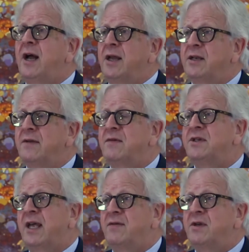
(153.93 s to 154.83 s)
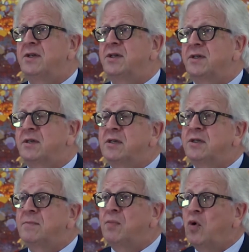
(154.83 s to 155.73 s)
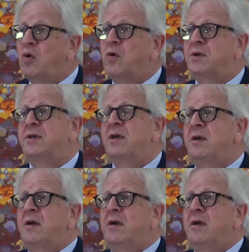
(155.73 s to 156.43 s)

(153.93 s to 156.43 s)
and give us evidence to support